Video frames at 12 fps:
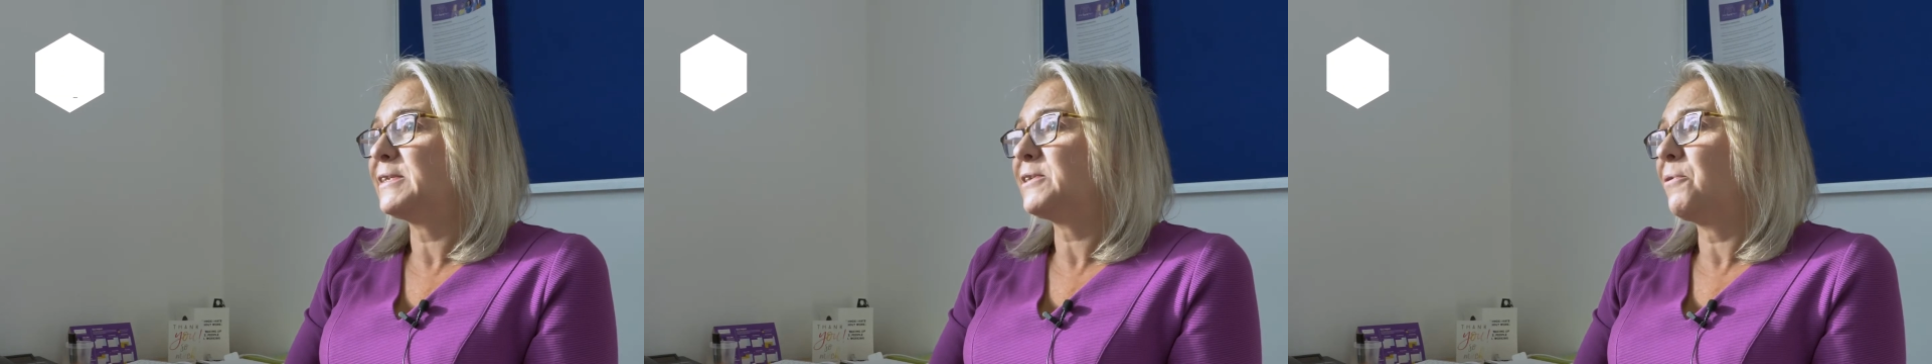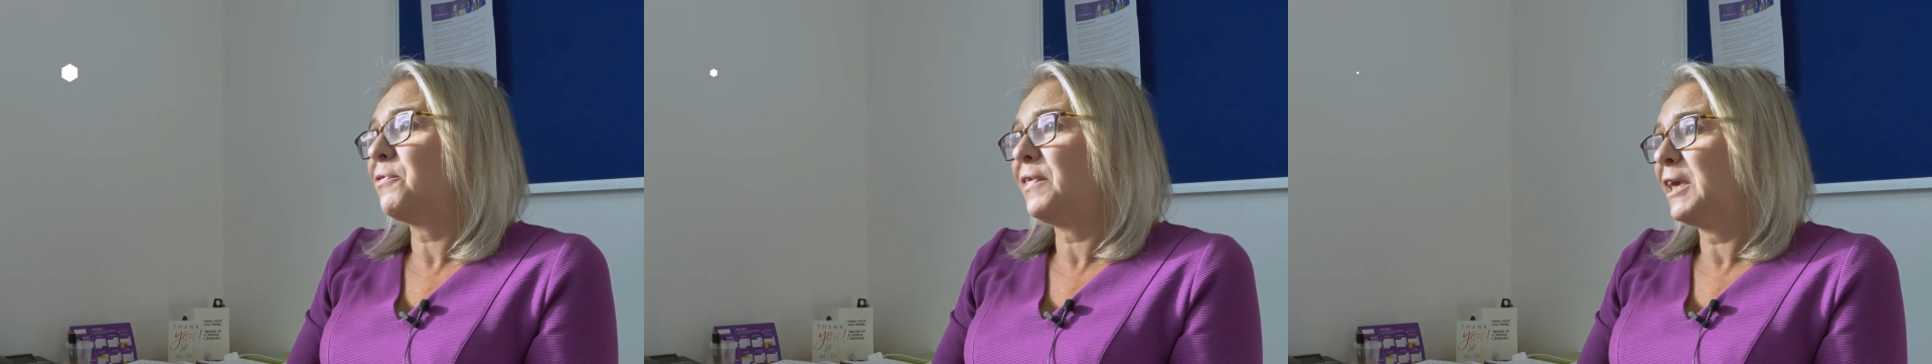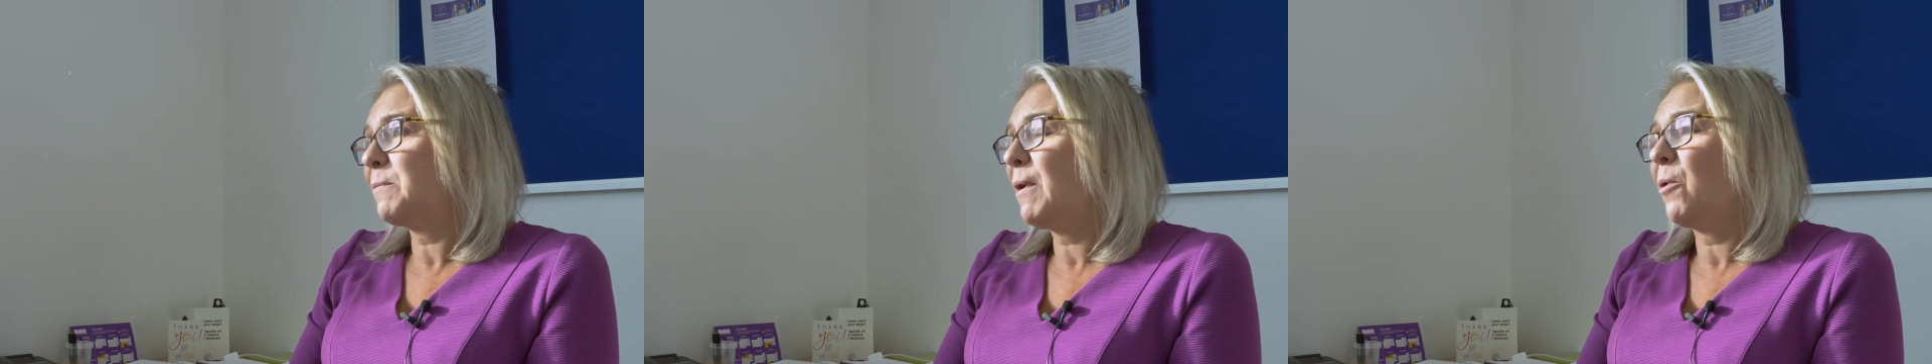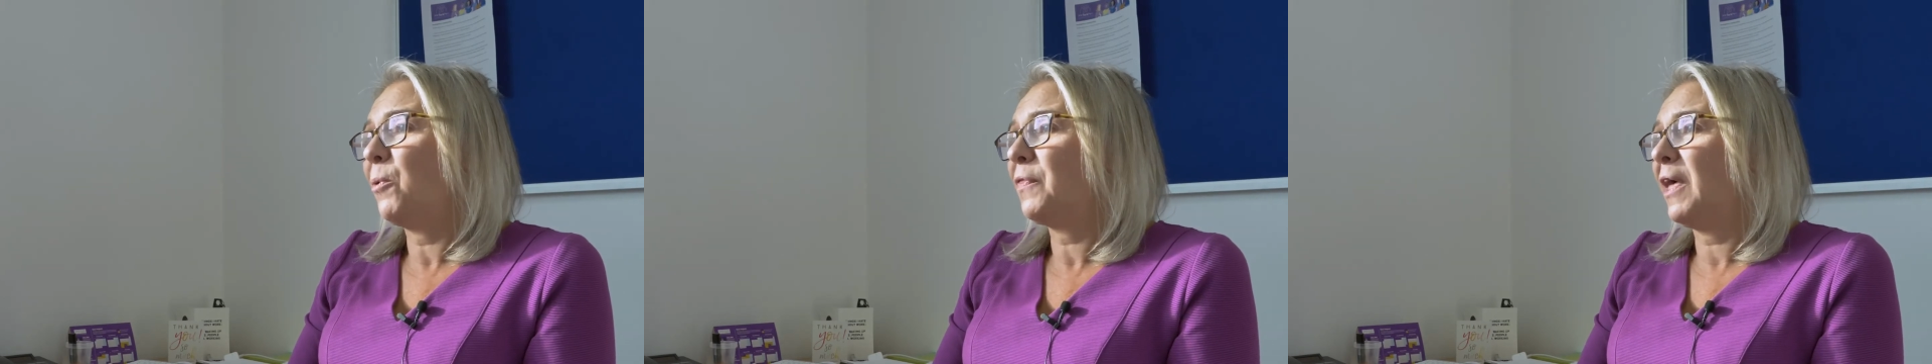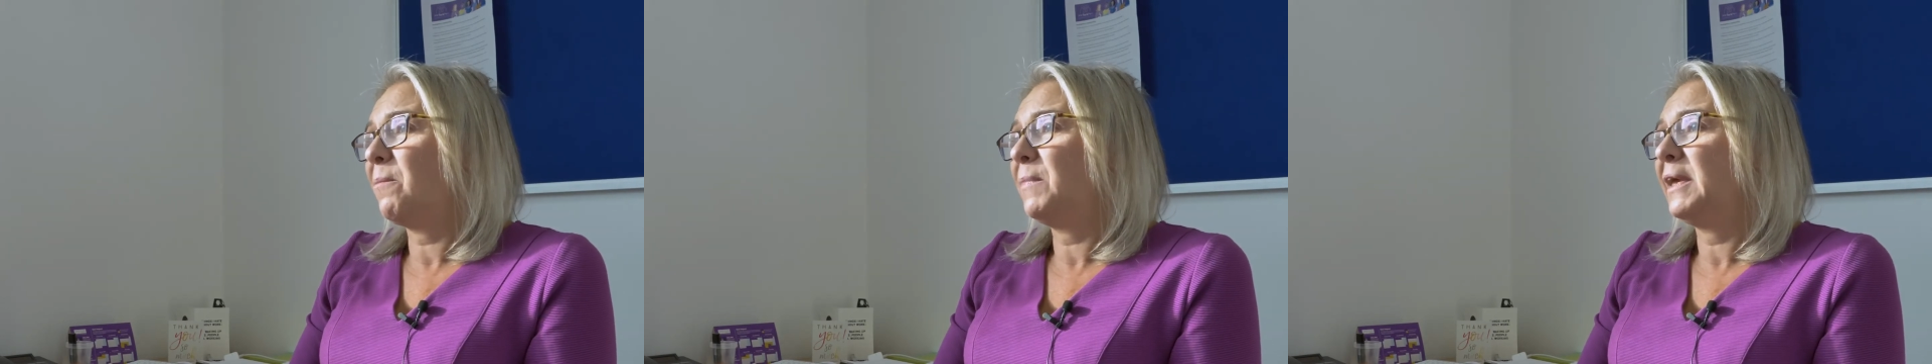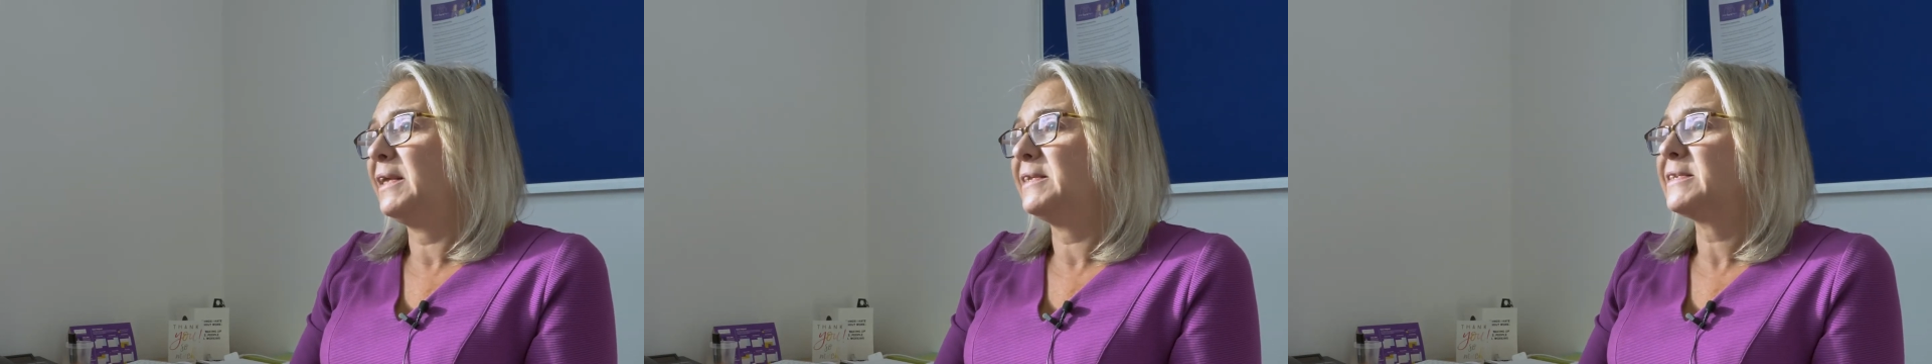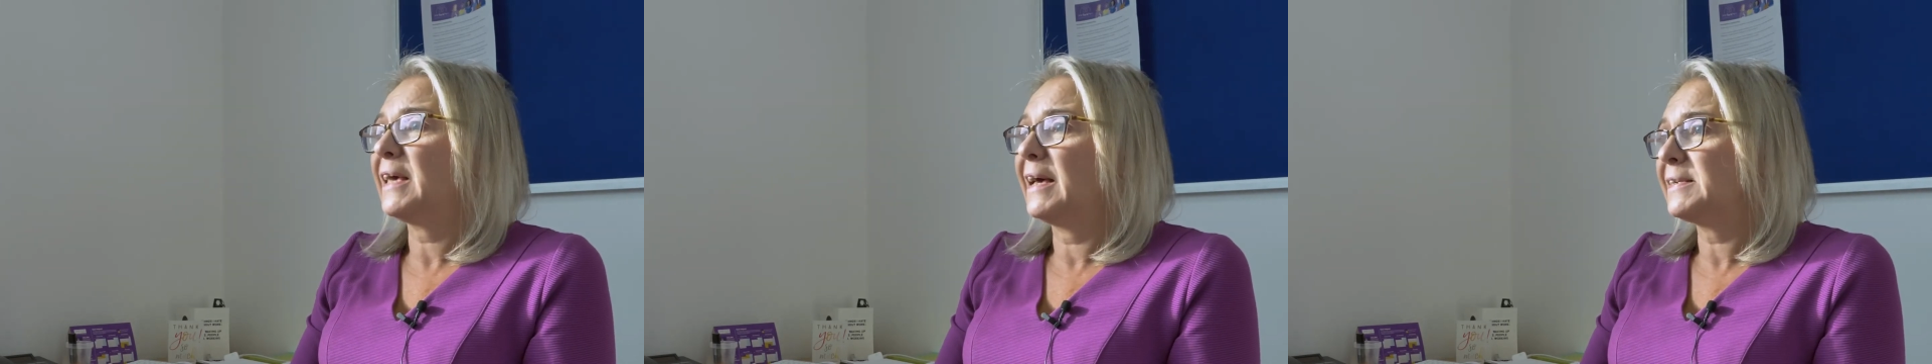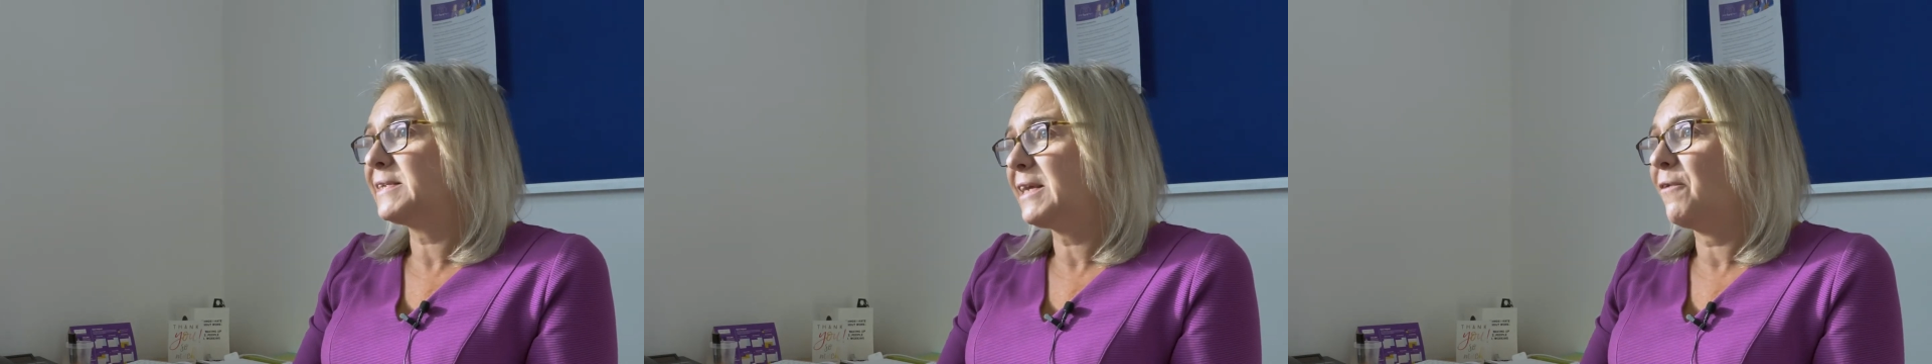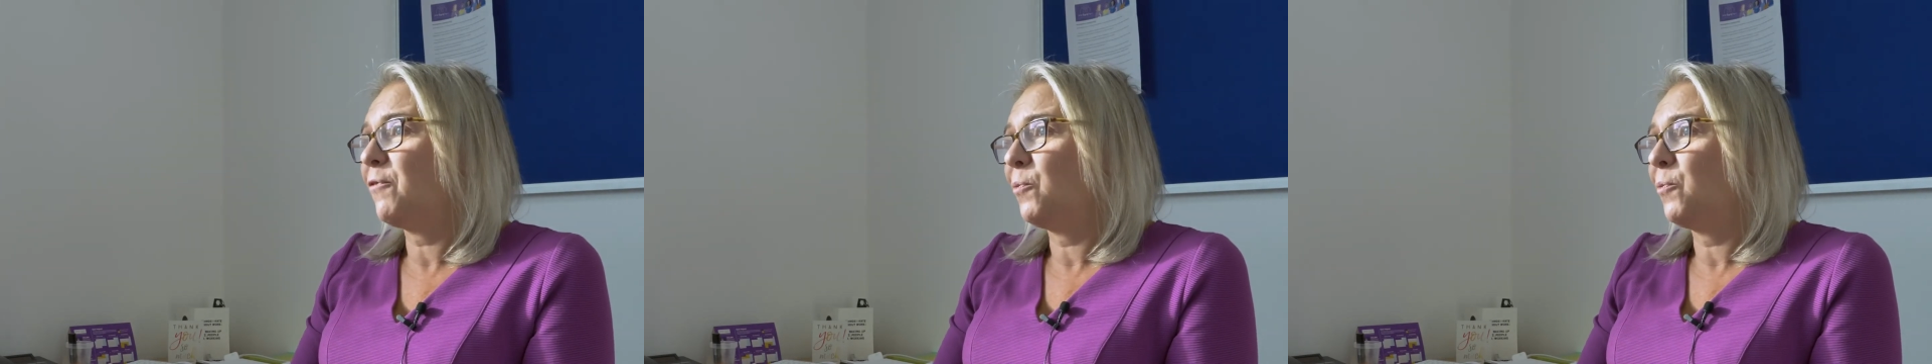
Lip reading: So think about what that means as staff